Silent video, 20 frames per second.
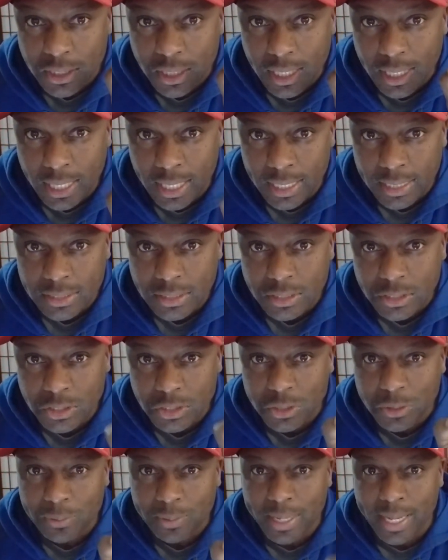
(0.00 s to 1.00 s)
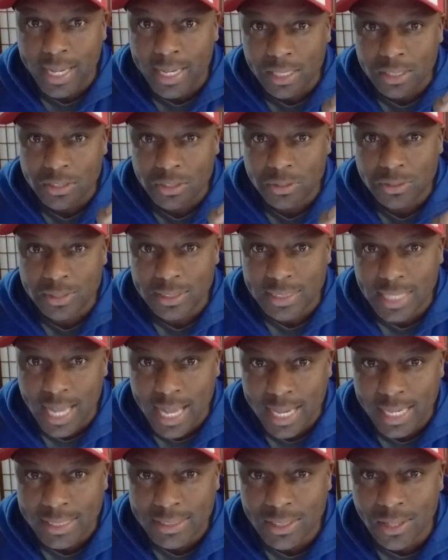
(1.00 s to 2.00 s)
us to
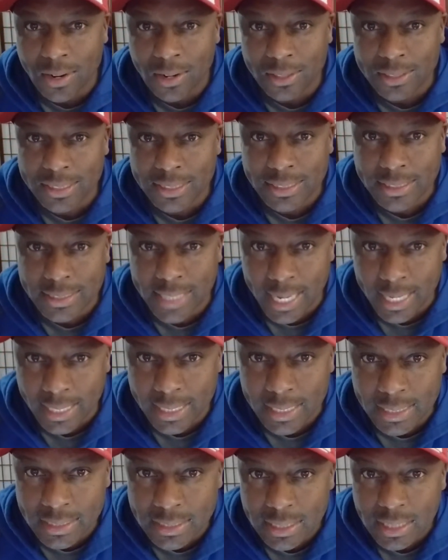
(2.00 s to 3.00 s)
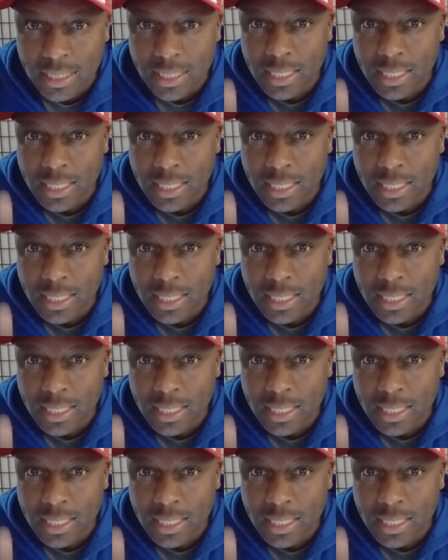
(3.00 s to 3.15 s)
exercise our Second